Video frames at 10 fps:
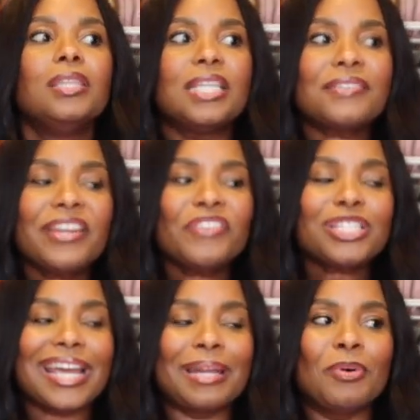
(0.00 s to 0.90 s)
This very
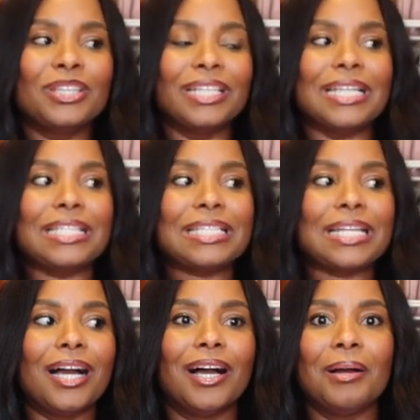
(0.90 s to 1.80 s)
first item on the
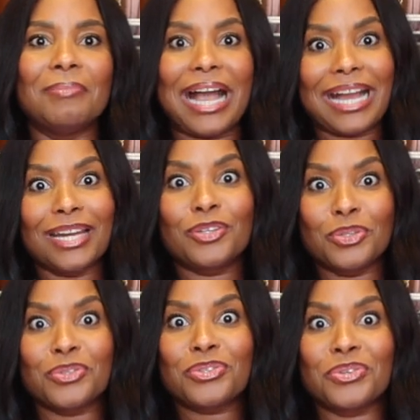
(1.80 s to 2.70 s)
list, I got
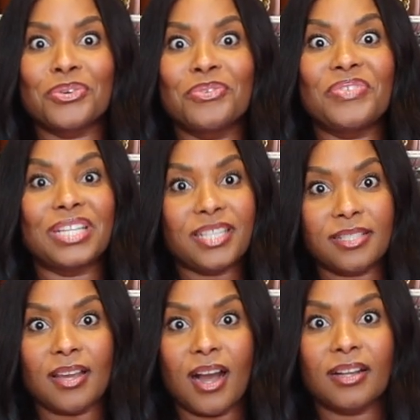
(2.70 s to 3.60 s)
introduced to via
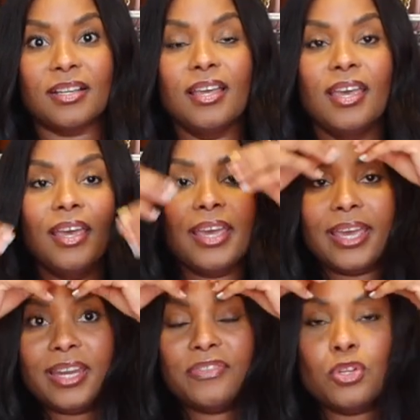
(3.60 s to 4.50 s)
TikTok.
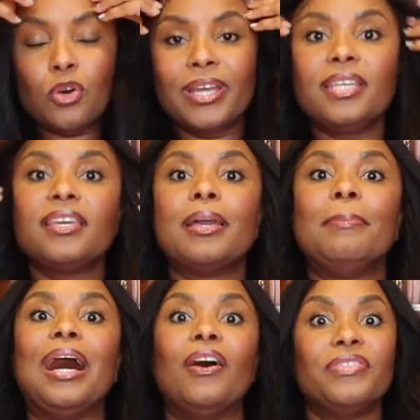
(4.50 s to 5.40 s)
And if you know anything
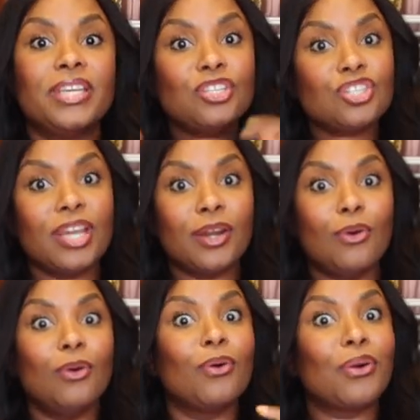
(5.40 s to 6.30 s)
about this
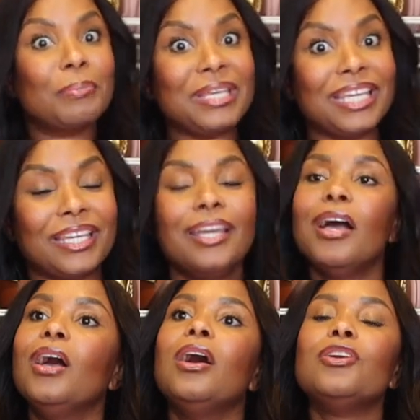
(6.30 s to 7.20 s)
channel or me,
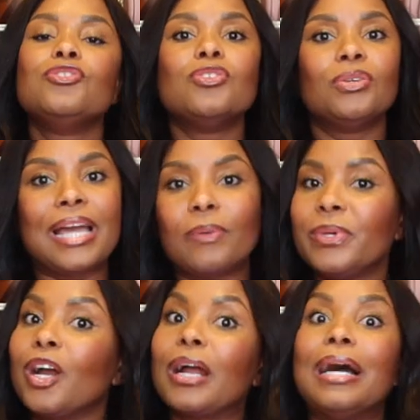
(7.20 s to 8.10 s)
you know that
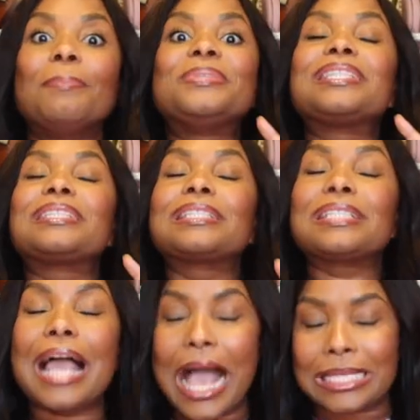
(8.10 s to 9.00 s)
we are
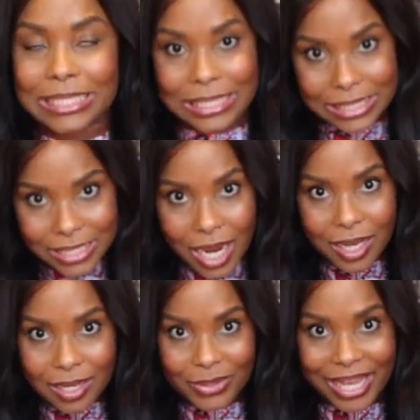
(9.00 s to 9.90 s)
obsessed,
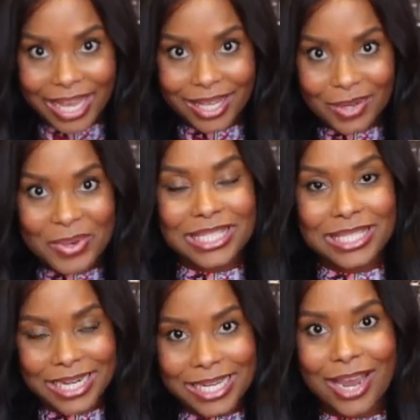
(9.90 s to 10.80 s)
okay, with
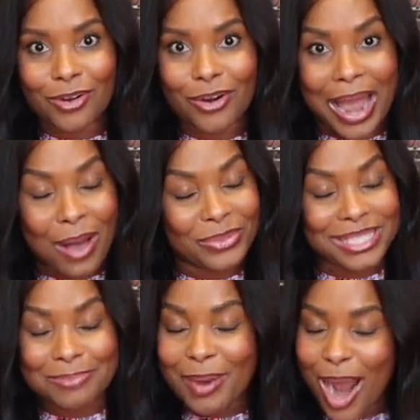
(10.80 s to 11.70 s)
skincare around
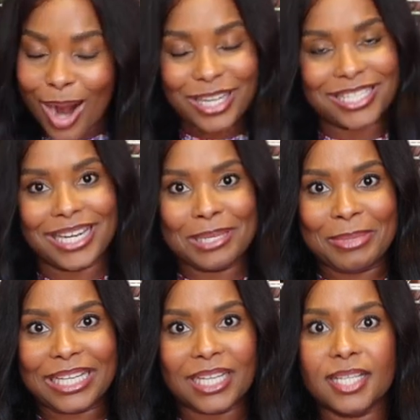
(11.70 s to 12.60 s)
these parts, honey,
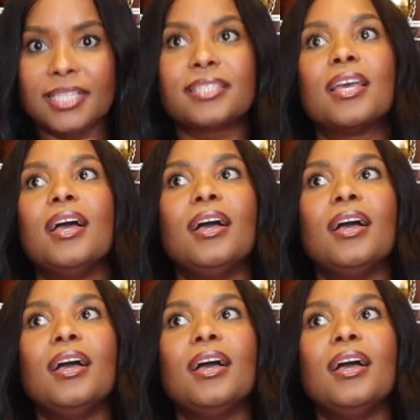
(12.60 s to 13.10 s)
because